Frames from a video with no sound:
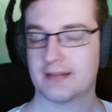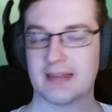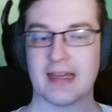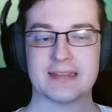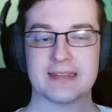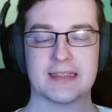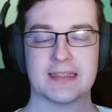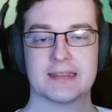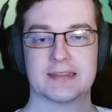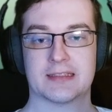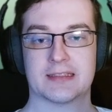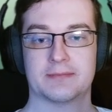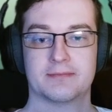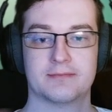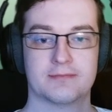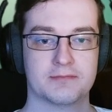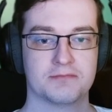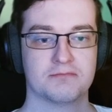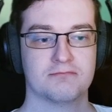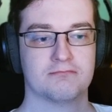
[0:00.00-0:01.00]
Nice haste,
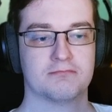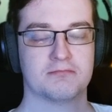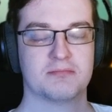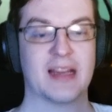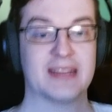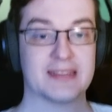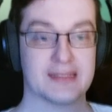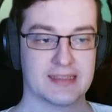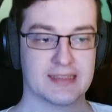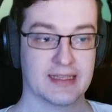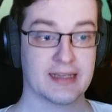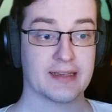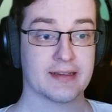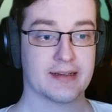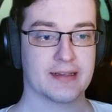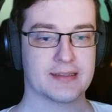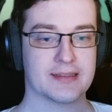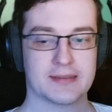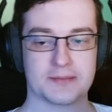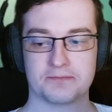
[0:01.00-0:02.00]
nice healing
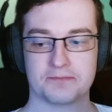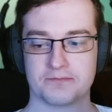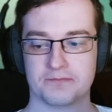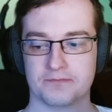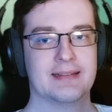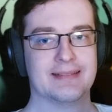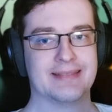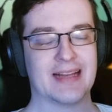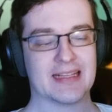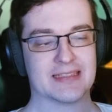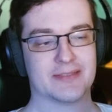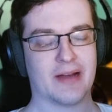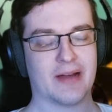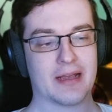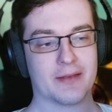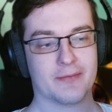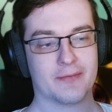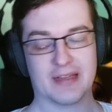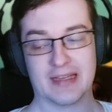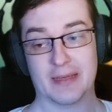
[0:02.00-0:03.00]
increase. That's
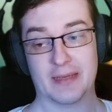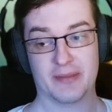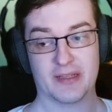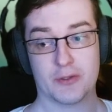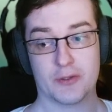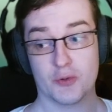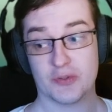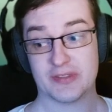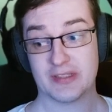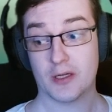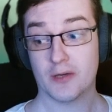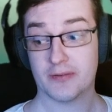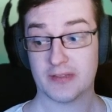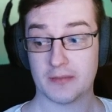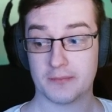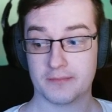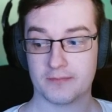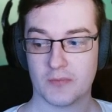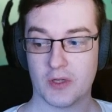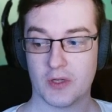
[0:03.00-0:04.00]
why we keep it using
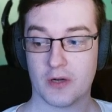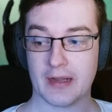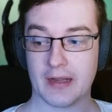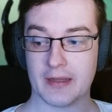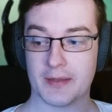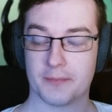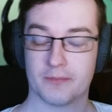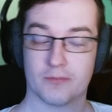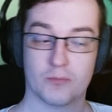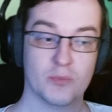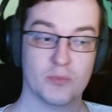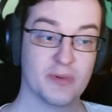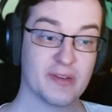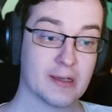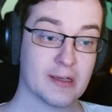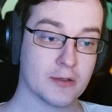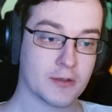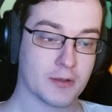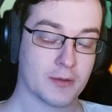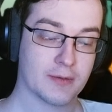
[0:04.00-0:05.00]
often. Alright,
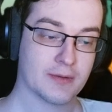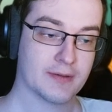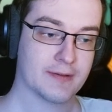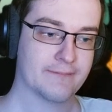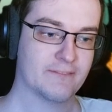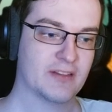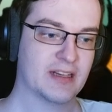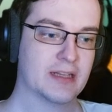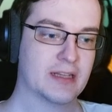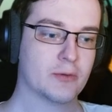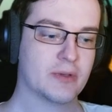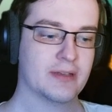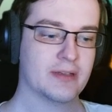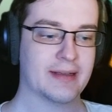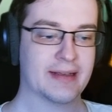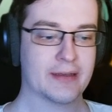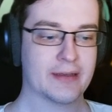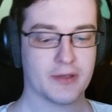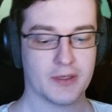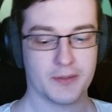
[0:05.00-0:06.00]
moving on. We need to heal
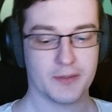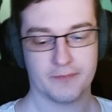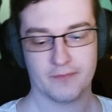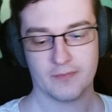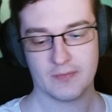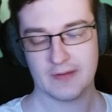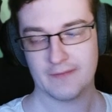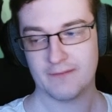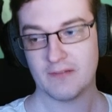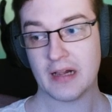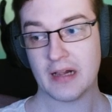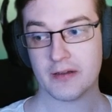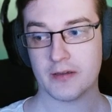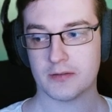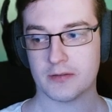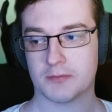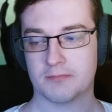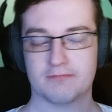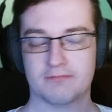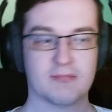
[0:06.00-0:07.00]
AoE. Bulk
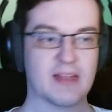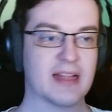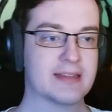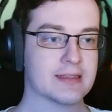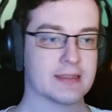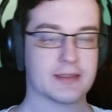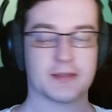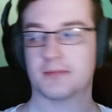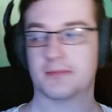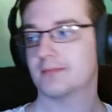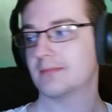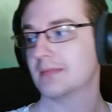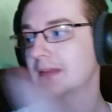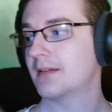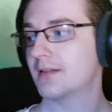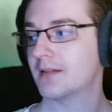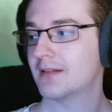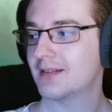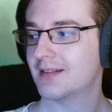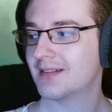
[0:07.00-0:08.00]
Growth, that's it.
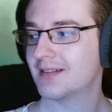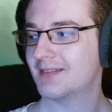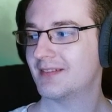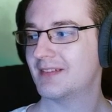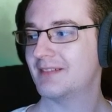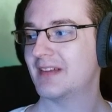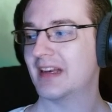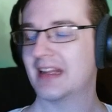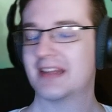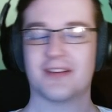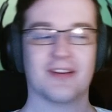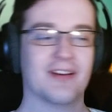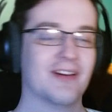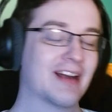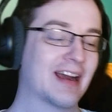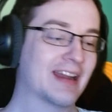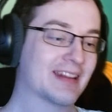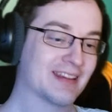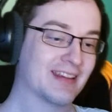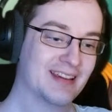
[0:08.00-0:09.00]
Finito.
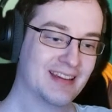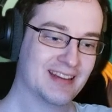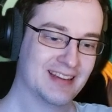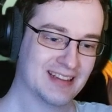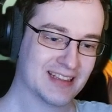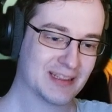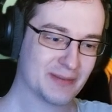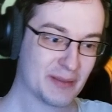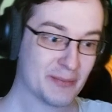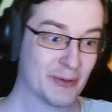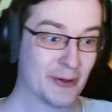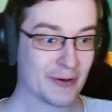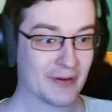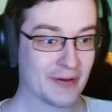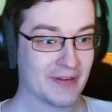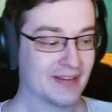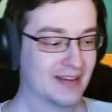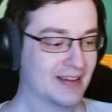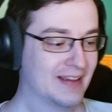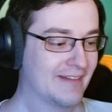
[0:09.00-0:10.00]
Alright, a little bit
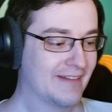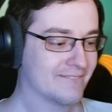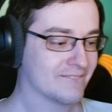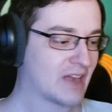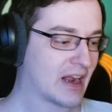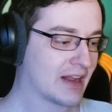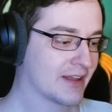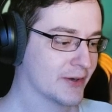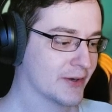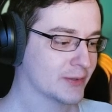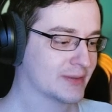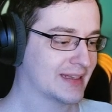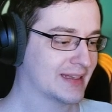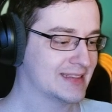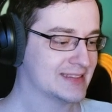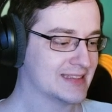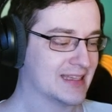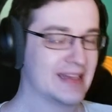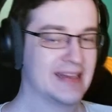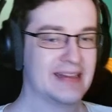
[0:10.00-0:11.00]
more. Bulk Growth
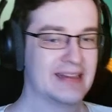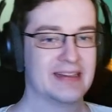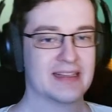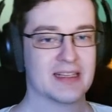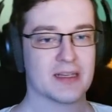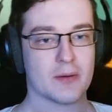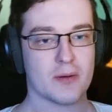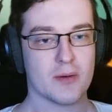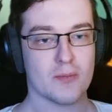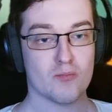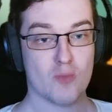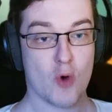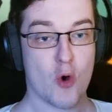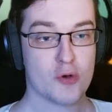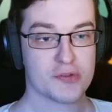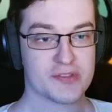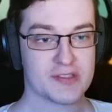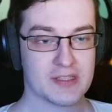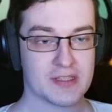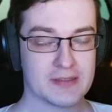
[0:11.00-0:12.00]
is healing
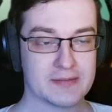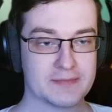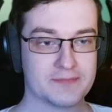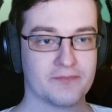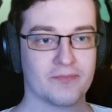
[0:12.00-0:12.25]
most